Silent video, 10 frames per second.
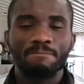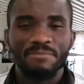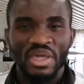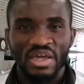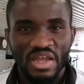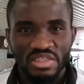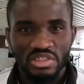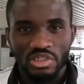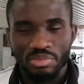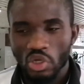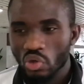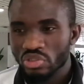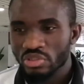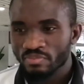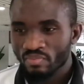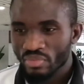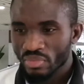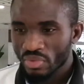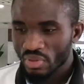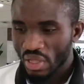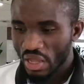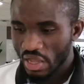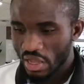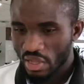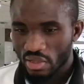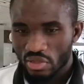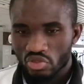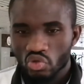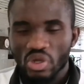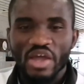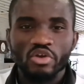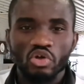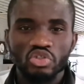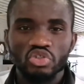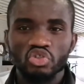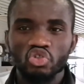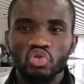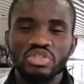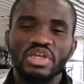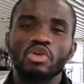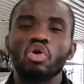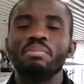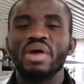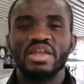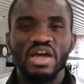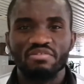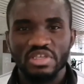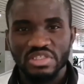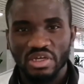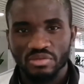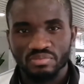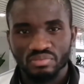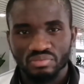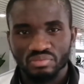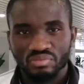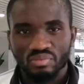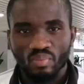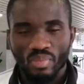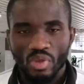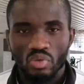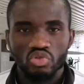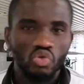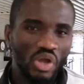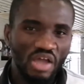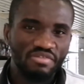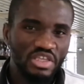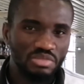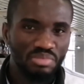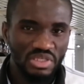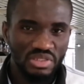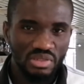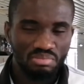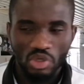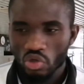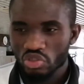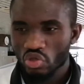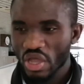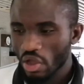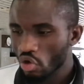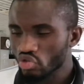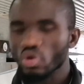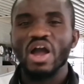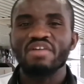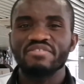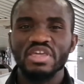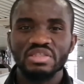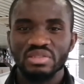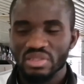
mechanization because you cannot use a combined harvester to harvest maize because you are also having